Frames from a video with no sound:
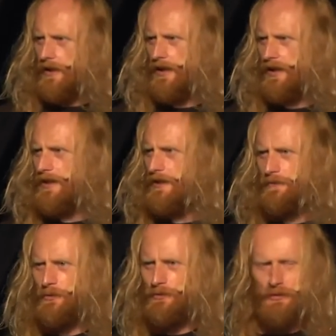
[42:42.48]
Uh,
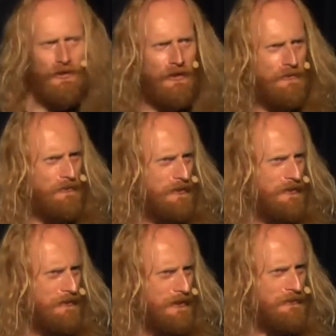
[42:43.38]
if you do know
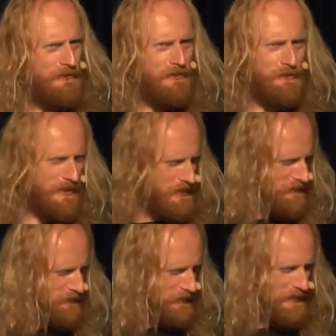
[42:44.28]
the legal
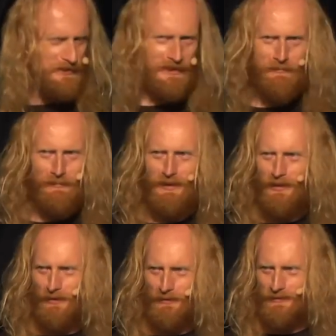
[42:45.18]
situation, please let me
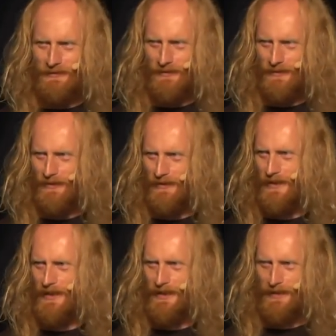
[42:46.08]
know.
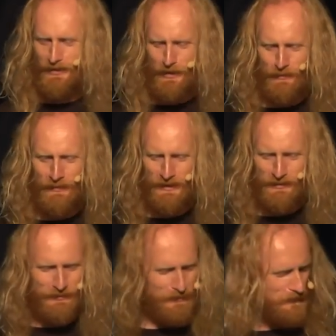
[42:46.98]
Uh, I would
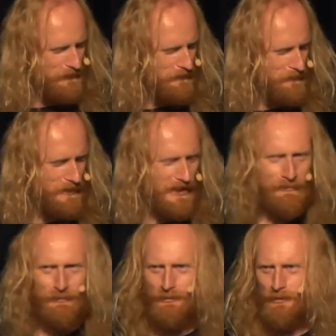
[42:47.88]
like to be
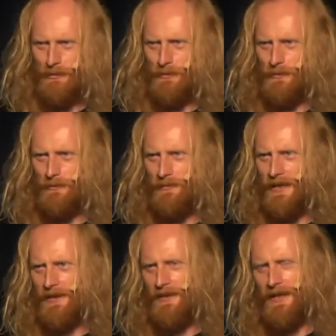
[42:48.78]
able to
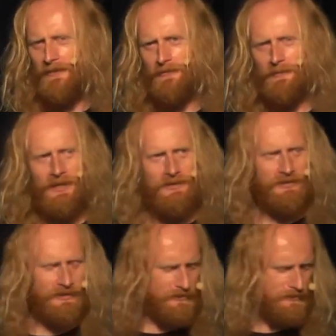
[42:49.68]
gather that
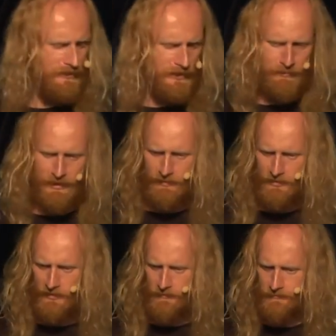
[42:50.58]
information and, and
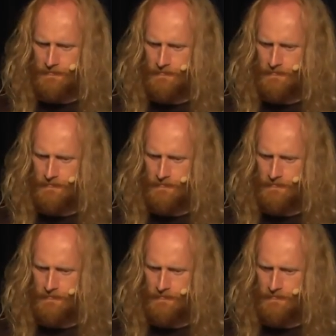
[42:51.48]
publish it.